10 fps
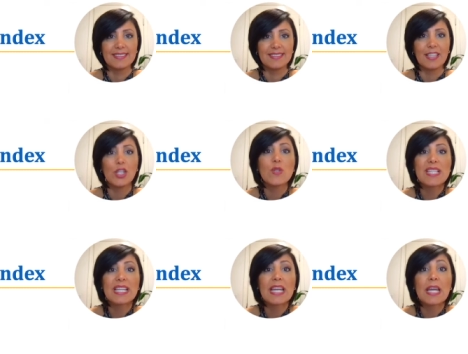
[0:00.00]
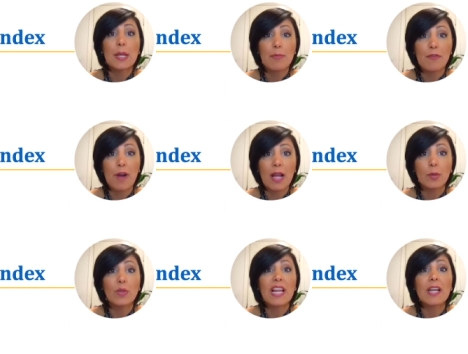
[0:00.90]
Using a heap file
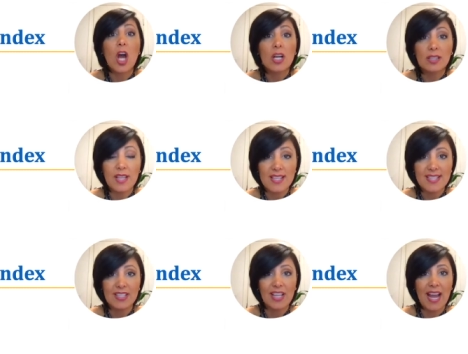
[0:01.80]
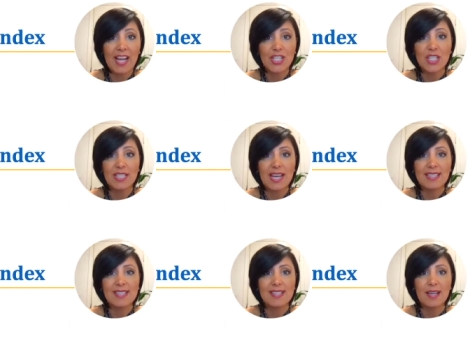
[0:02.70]
with an unclustered hash
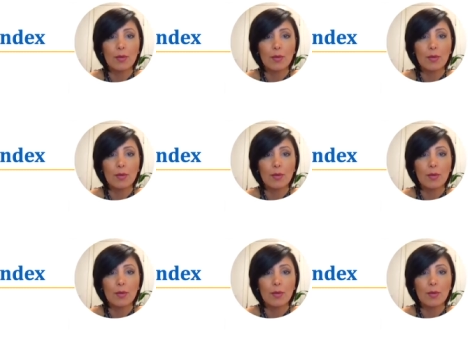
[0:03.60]
index,